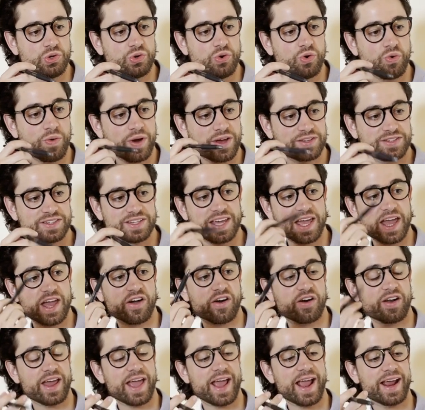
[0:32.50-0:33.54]
USD
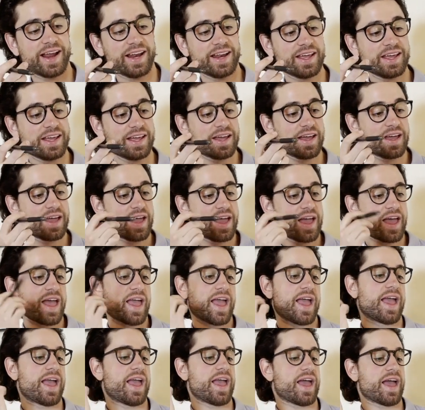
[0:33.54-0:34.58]
Aeon 80
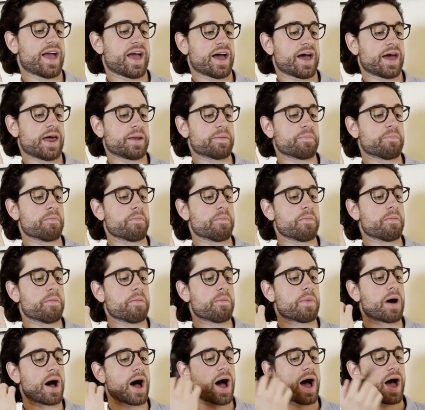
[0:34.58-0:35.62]

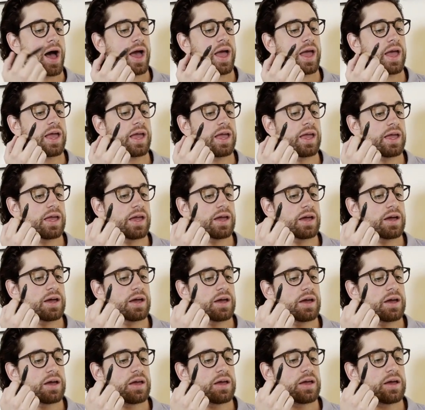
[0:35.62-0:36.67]
and my
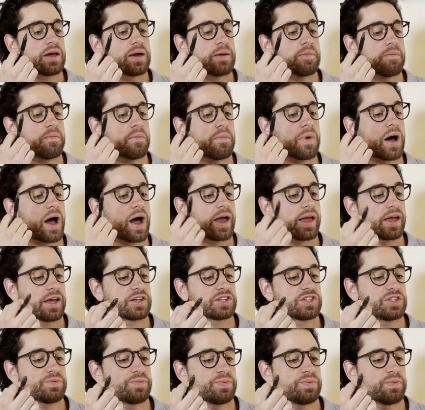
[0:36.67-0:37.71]

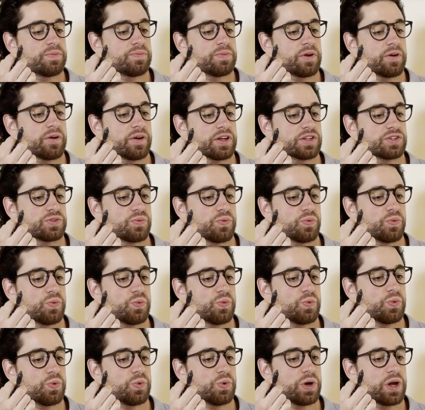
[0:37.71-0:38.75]
experience
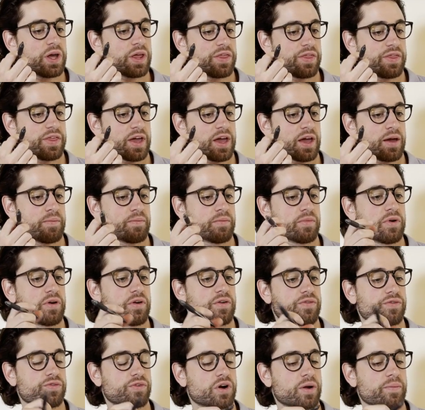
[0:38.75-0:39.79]
with them
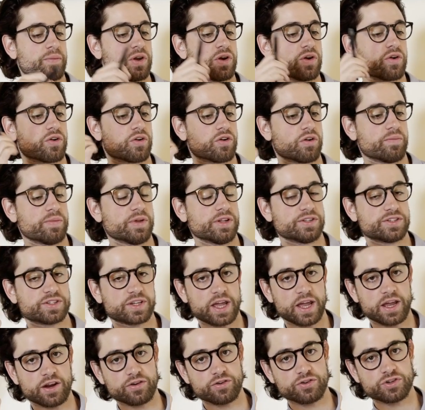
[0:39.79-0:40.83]
from an urban
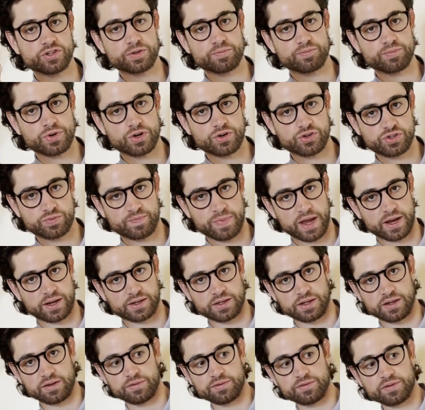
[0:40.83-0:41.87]
skater's
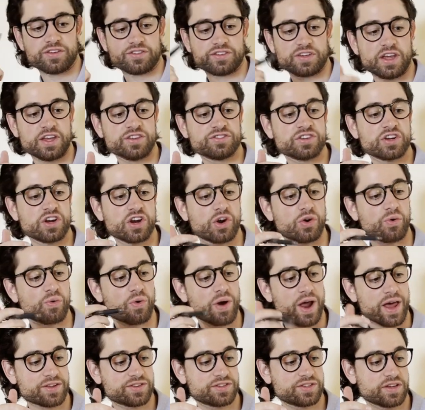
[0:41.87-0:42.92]
perspective. This is an
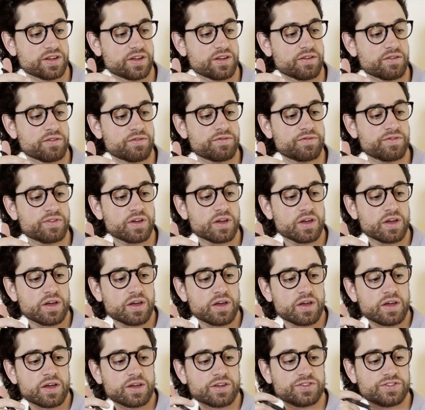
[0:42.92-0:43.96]
aggressive
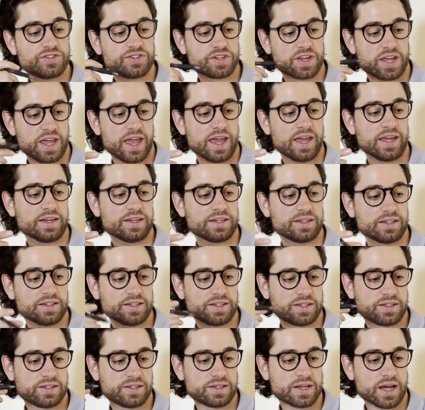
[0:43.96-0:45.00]
skate,
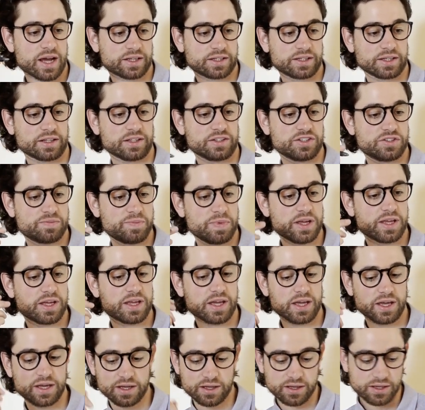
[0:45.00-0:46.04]
technically
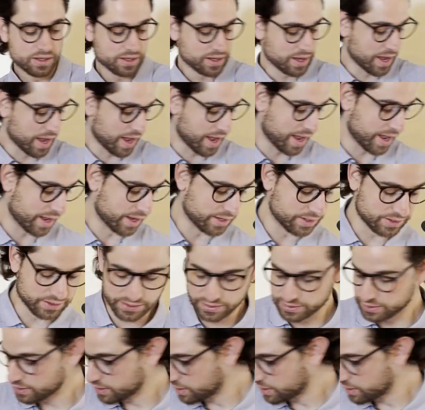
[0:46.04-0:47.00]
speaking, as